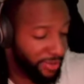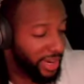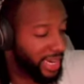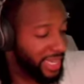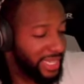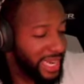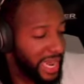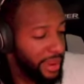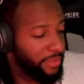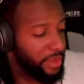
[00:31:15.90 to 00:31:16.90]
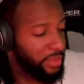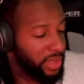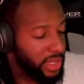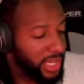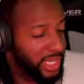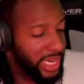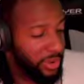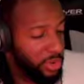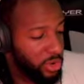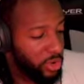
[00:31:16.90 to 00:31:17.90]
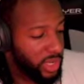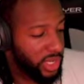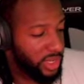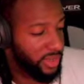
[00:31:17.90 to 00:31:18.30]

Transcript: forgetting his name. Let me look at his name real quick.